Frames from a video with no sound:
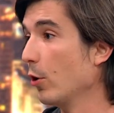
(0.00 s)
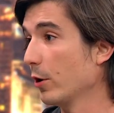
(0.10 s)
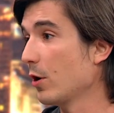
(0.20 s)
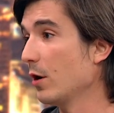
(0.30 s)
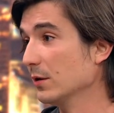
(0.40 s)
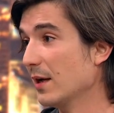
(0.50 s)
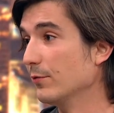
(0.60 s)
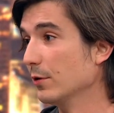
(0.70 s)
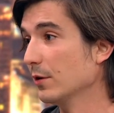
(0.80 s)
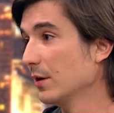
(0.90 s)
protocol
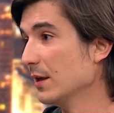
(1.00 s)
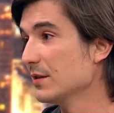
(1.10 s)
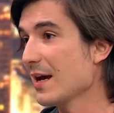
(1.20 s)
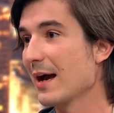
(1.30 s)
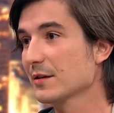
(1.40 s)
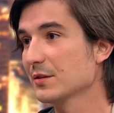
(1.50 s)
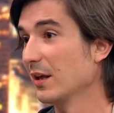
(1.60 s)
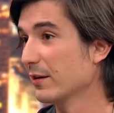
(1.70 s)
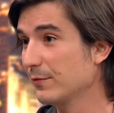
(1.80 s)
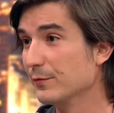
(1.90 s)
level attacks,
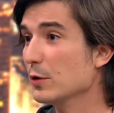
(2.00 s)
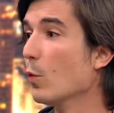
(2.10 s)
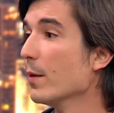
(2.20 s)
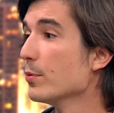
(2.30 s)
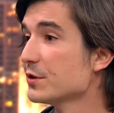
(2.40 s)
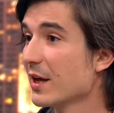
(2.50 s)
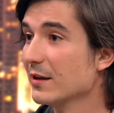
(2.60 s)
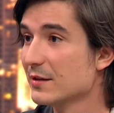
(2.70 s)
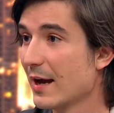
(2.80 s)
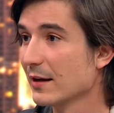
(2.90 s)
like 51%
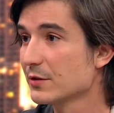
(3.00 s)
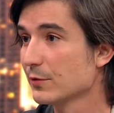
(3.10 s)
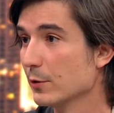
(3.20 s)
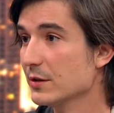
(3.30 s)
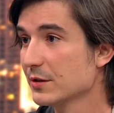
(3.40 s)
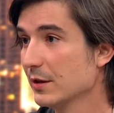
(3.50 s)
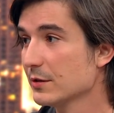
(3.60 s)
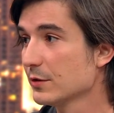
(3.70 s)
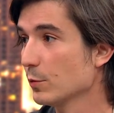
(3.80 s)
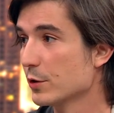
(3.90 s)
attacks, for
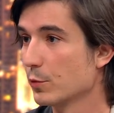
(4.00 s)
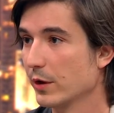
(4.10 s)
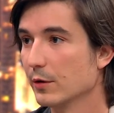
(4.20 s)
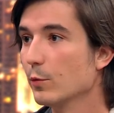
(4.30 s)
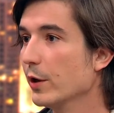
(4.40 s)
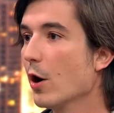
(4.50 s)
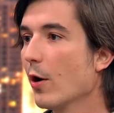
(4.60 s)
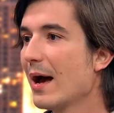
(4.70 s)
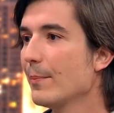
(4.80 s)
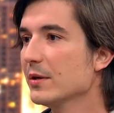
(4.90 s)
instance, which we know
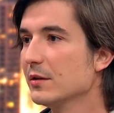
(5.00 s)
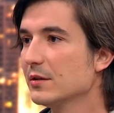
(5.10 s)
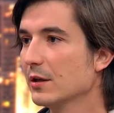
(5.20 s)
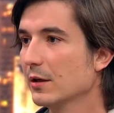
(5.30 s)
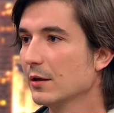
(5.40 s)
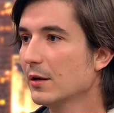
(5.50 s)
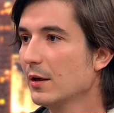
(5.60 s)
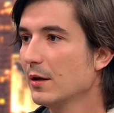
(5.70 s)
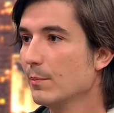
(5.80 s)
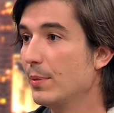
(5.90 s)
happened to
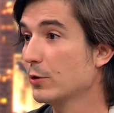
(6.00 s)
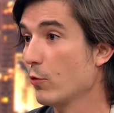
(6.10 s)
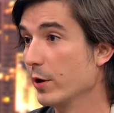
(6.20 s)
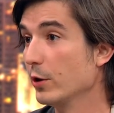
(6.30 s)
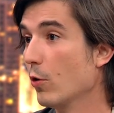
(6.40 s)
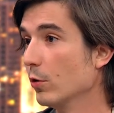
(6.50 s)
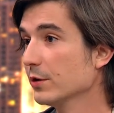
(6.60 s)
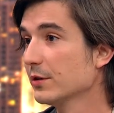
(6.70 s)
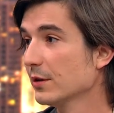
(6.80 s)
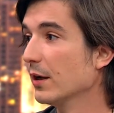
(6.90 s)
Bitcoin
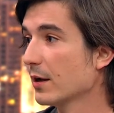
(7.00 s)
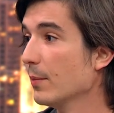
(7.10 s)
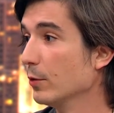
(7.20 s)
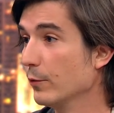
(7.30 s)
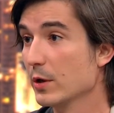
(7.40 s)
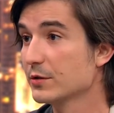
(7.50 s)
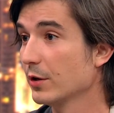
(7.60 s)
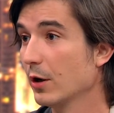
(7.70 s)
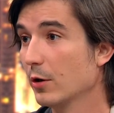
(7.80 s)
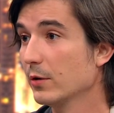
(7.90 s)
Gold a couple of weeks
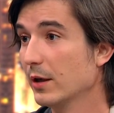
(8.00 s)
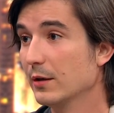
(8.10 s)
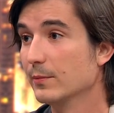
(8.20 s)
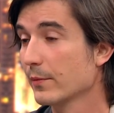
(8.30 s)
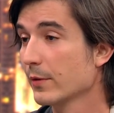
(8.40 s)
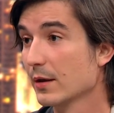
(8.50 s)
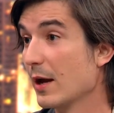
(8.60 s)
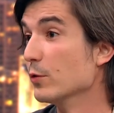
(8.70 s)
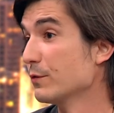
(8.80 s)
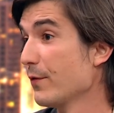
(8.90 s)
ago. And
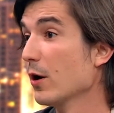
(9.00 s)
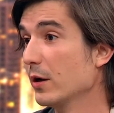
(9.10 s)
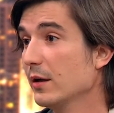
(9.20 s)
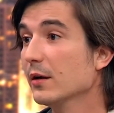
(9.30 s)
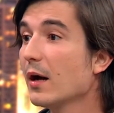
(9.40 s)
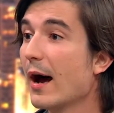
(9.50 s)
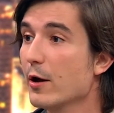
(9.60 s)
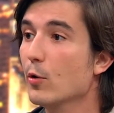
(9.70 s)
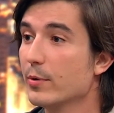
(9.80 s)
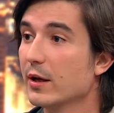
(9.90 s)
that was very
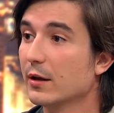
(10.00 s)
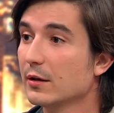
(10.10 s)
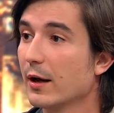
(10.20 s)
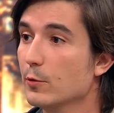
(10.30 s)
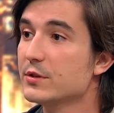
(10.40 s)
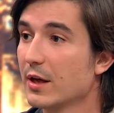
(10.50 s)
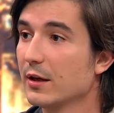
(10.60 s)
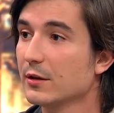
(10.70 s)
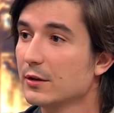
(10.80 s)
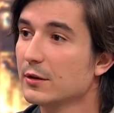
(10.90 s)
eye-opening, I would say.